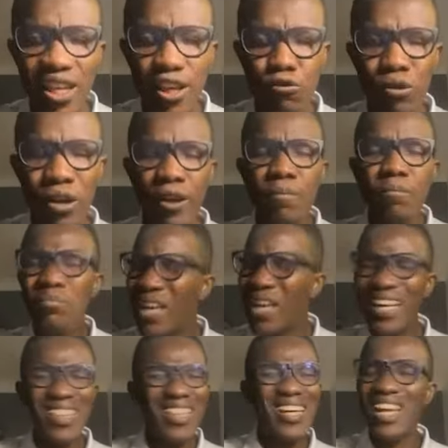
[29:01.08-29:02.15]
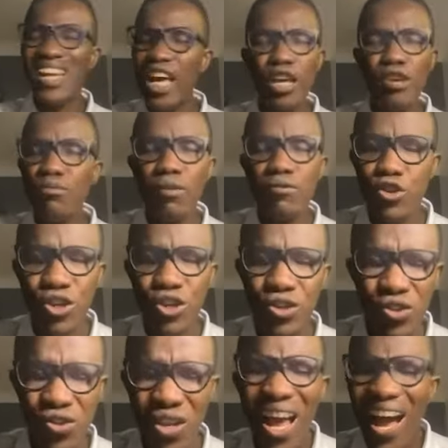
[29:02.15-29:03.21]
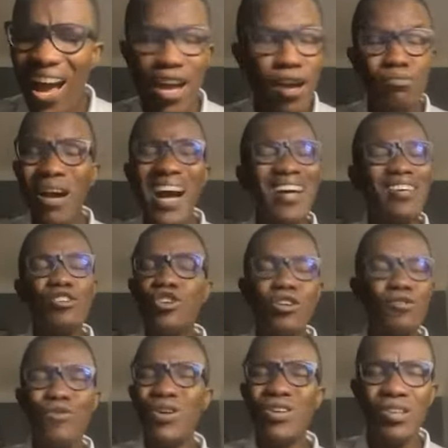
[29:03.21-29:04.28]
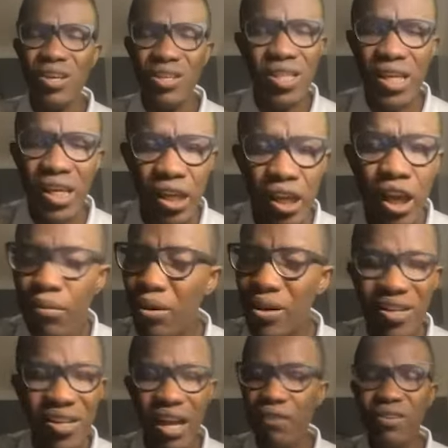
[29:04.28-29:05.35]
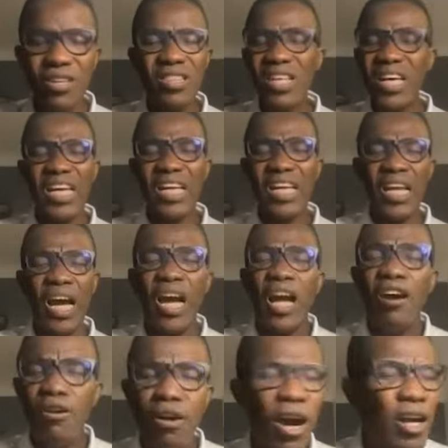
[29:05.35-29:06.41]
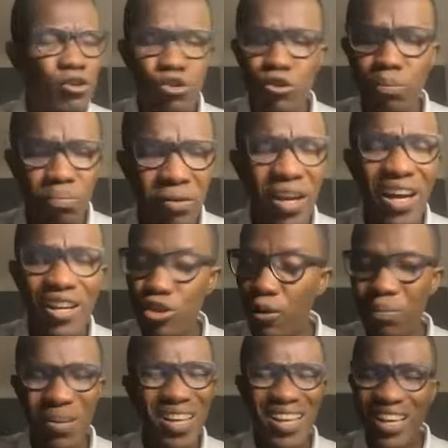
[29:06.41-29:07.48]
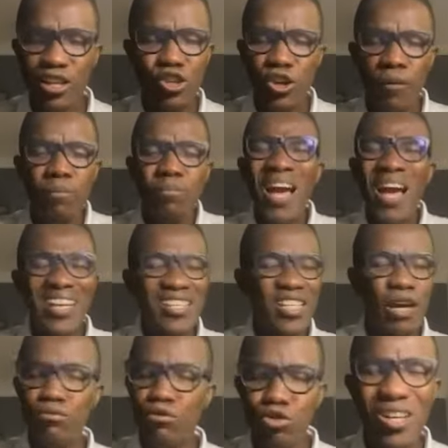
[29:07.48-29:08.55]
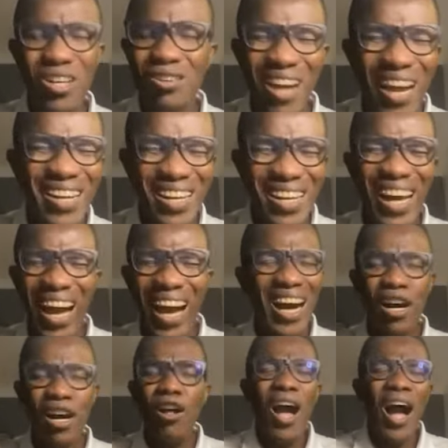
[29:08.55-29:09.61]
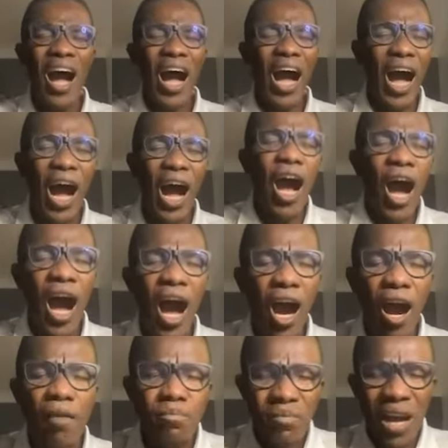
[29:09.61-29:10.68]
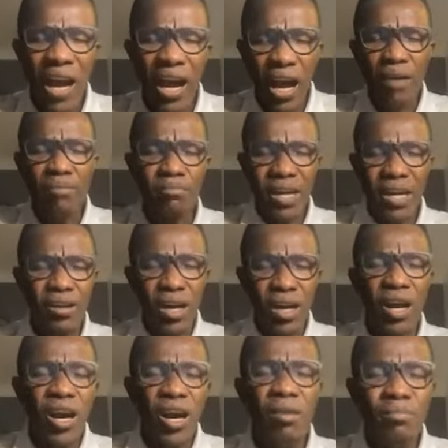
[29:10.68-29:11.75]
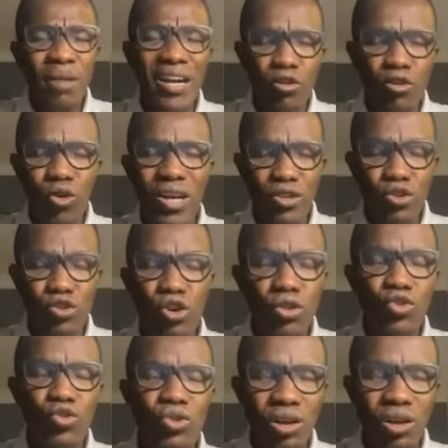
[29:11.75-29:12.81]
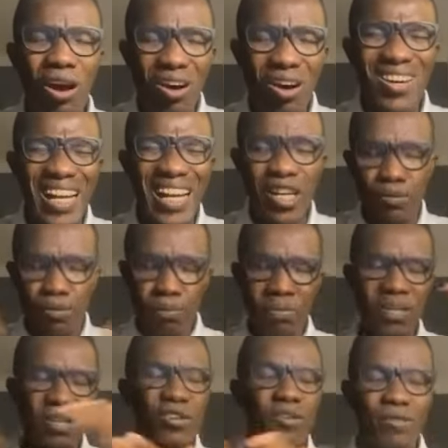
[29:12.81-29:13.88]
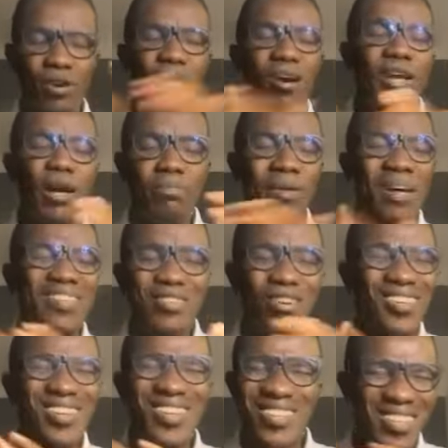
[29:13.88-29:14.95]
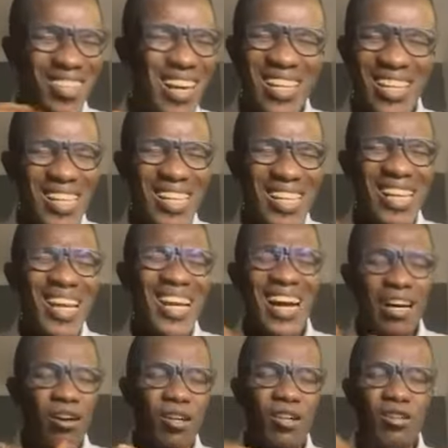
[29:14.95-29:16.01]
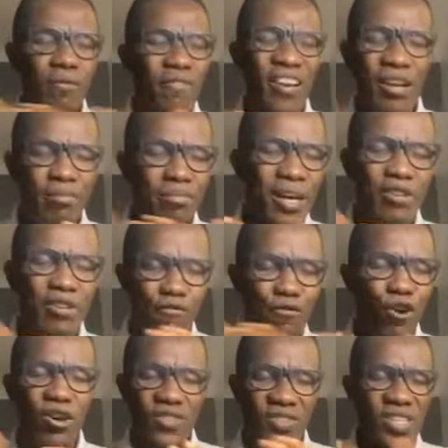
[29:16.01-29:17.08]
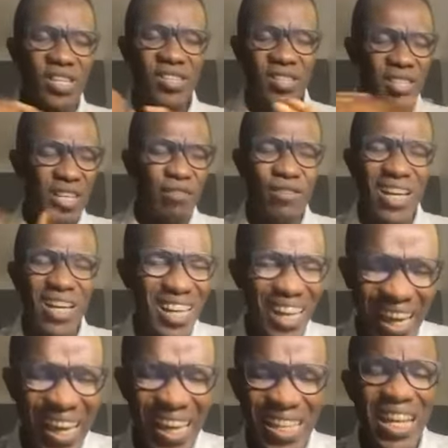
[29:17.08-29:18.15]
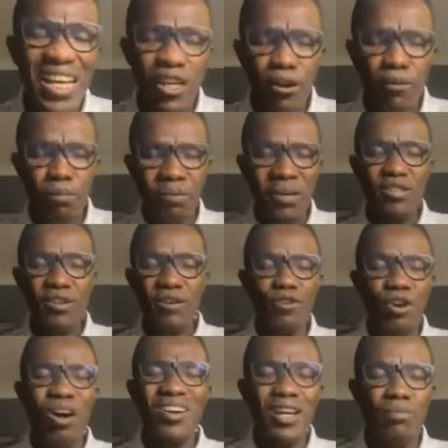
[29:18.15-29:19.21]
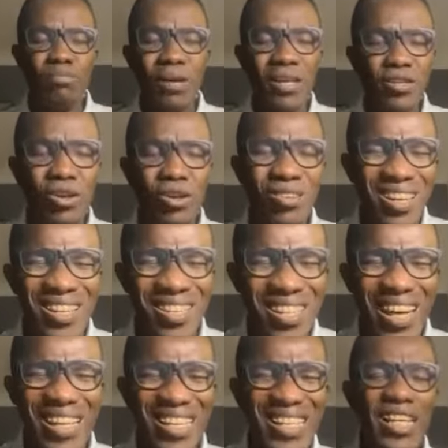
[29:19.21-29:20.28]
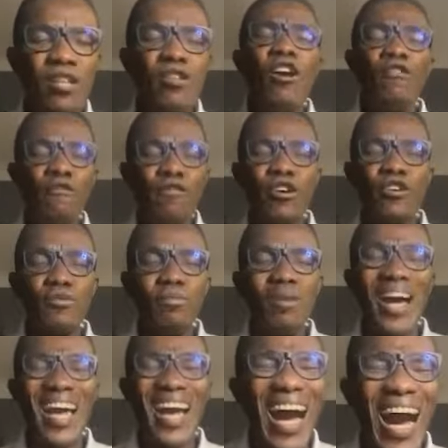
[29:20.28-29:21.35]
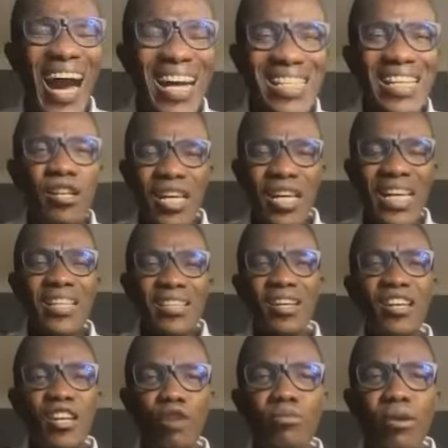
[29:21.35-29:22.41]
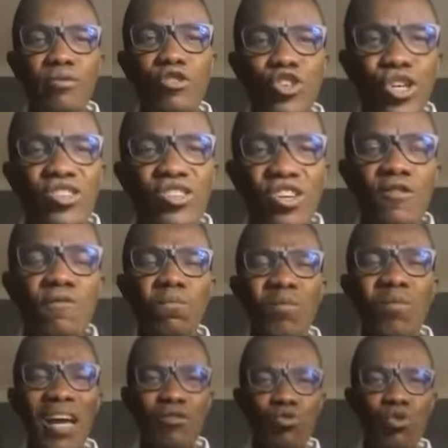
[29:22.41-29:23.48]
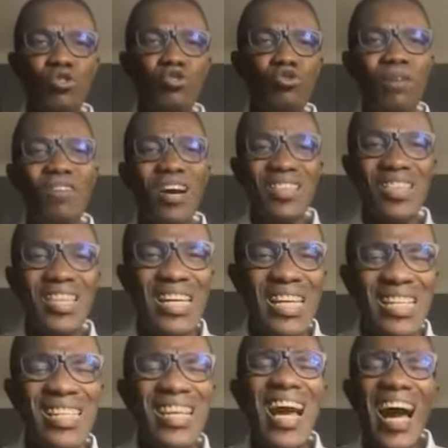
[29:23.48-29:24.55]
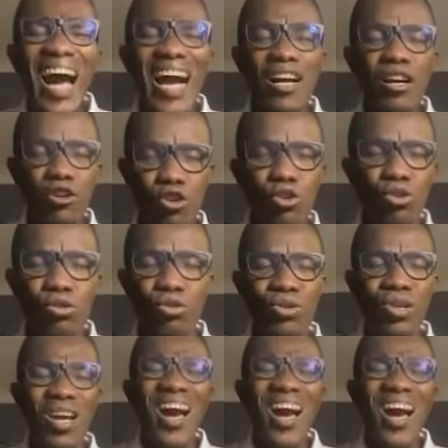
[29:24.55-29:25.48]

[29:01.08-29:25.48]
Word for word: this week in the name of Jesus. I am anxious for nothing, but in everything, uh, uh through prayer and supplication, as I'm doing right now, uh, uh, I make uh, my request known to God, and the peace of God that passes understanding, according to Philippians 4 6, 7, and 8, the peace of God that passes understanding fills my heart in the name of Jesus. And whatsoever things are good,